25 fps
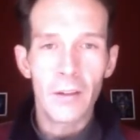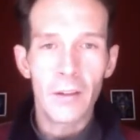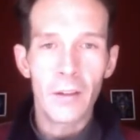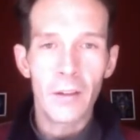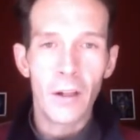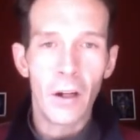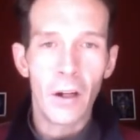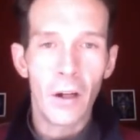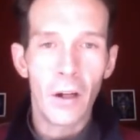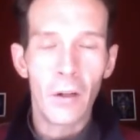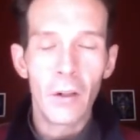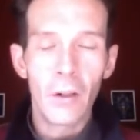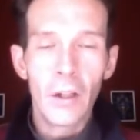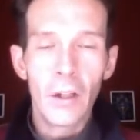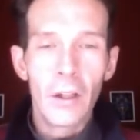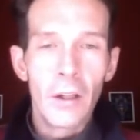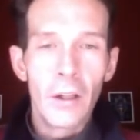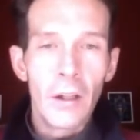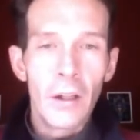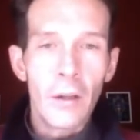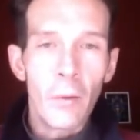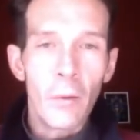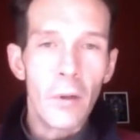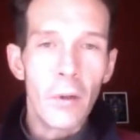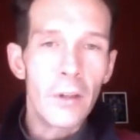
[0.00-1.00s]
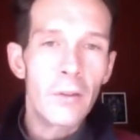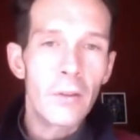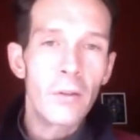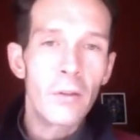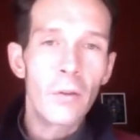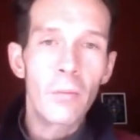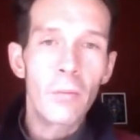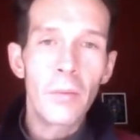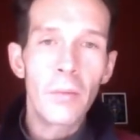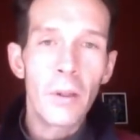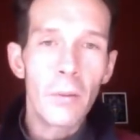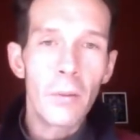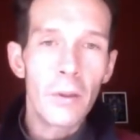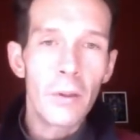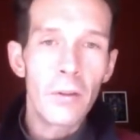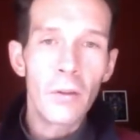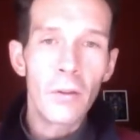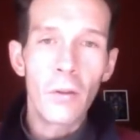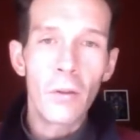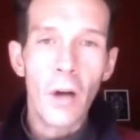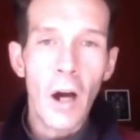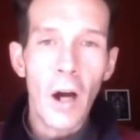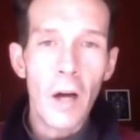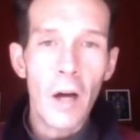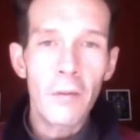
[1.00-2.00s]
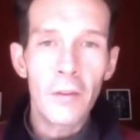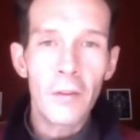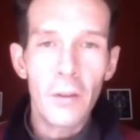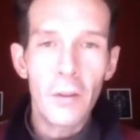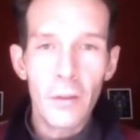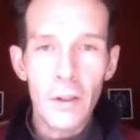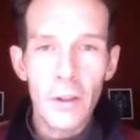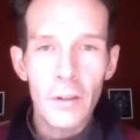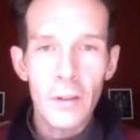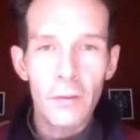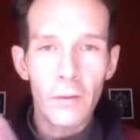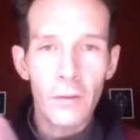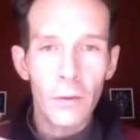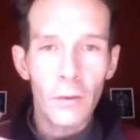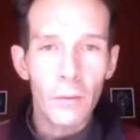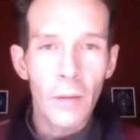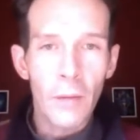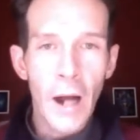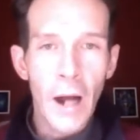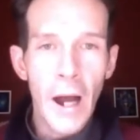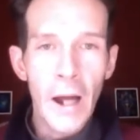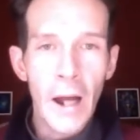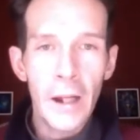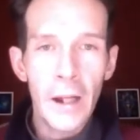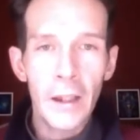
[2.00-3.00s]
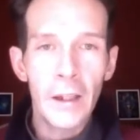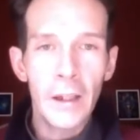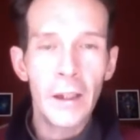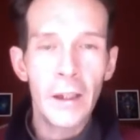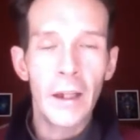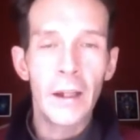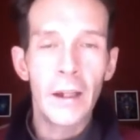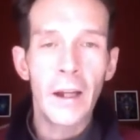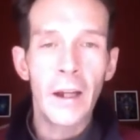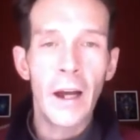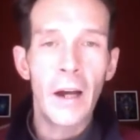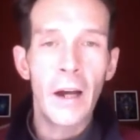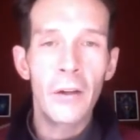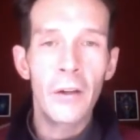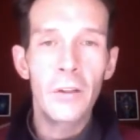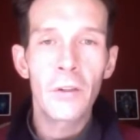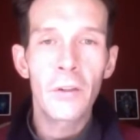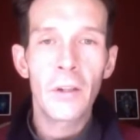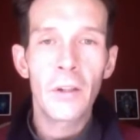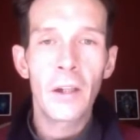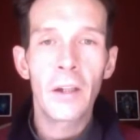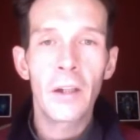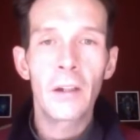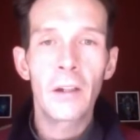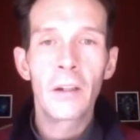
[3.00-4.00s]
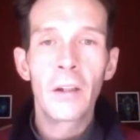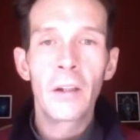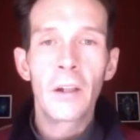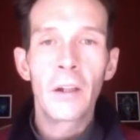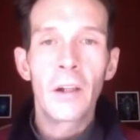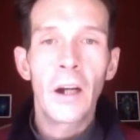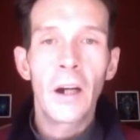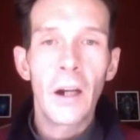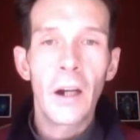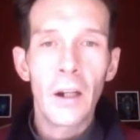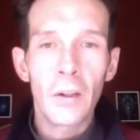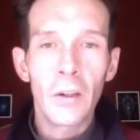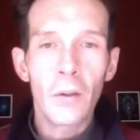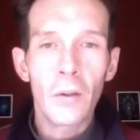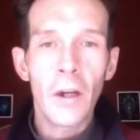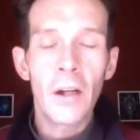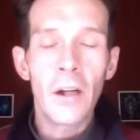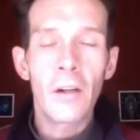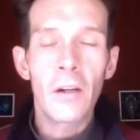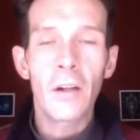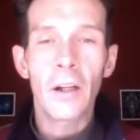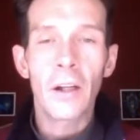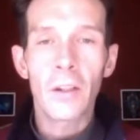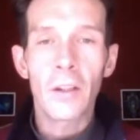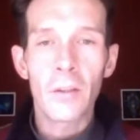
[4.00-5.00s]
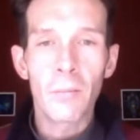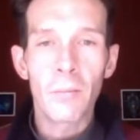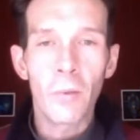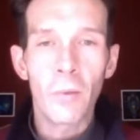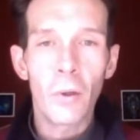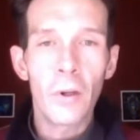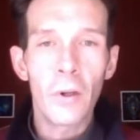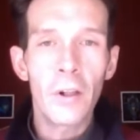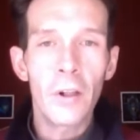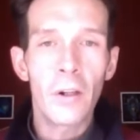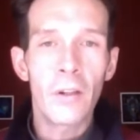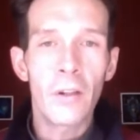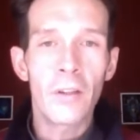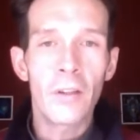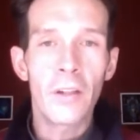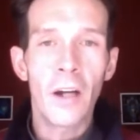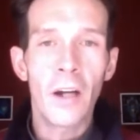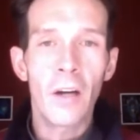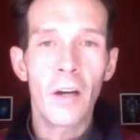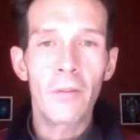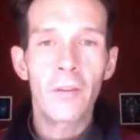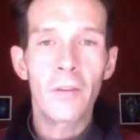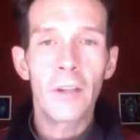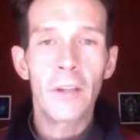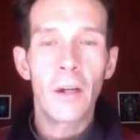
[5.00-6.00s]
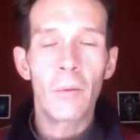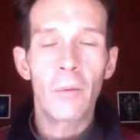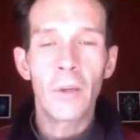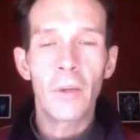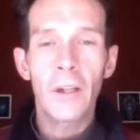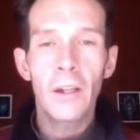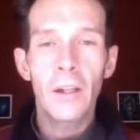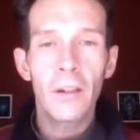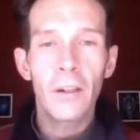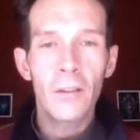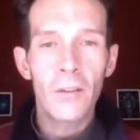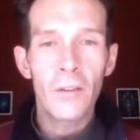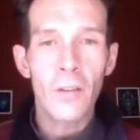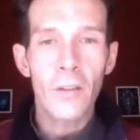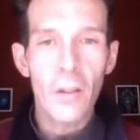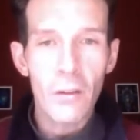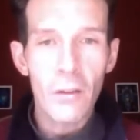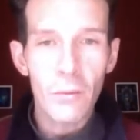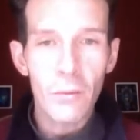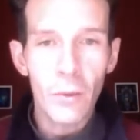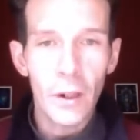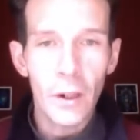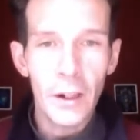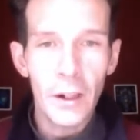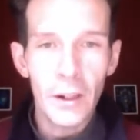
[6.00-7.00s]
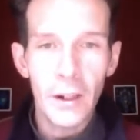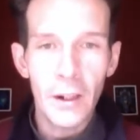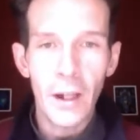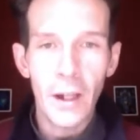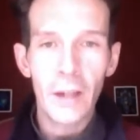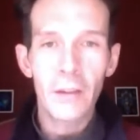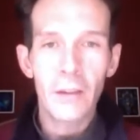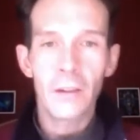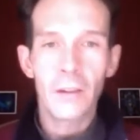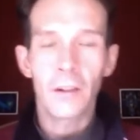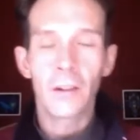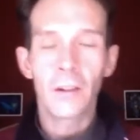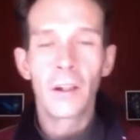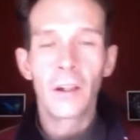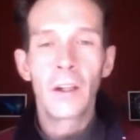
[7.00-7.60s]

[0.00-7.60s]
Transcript: So I want to be able to offer you this variety and how you can greater explore yourself, and that we can serve one another.